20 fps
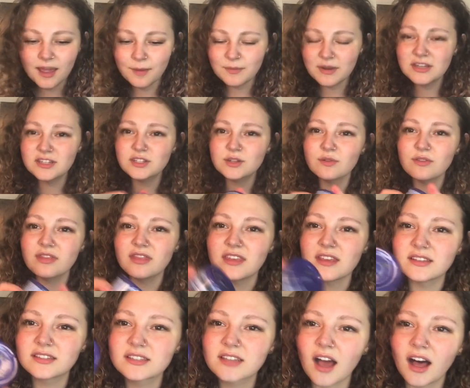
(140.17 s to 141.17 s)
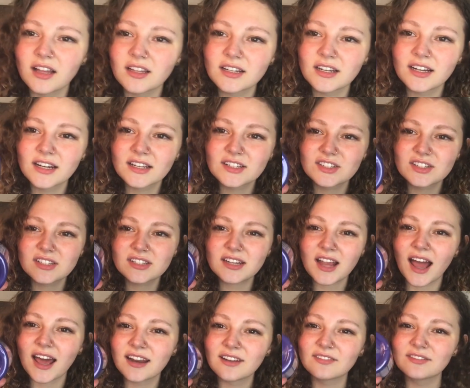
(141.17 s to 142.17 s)
I'm gonna do this color. It's just
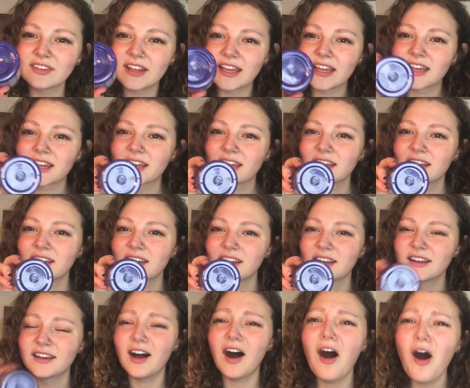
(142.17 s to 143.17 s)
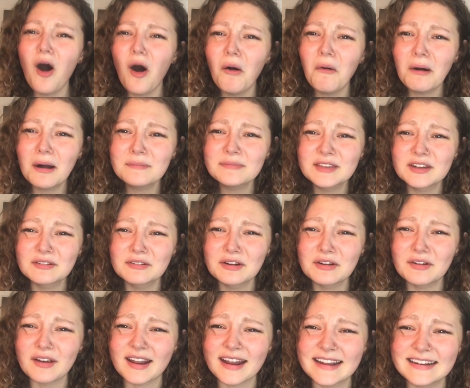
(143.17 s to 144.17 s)
kind of like Oh, I'm gonna
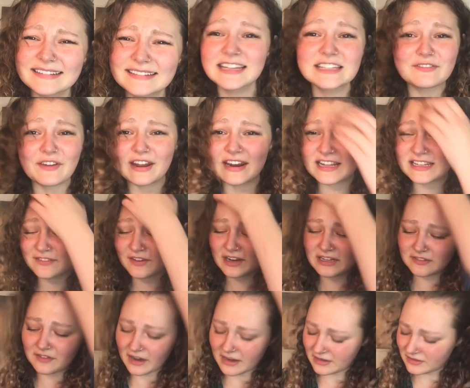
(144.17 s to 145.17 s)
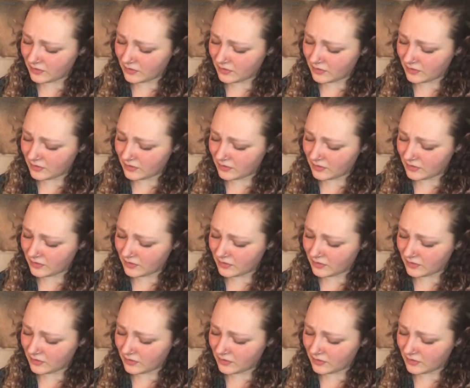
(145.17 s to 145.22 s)
regret it. It's fine, it's fine, it's fine, it's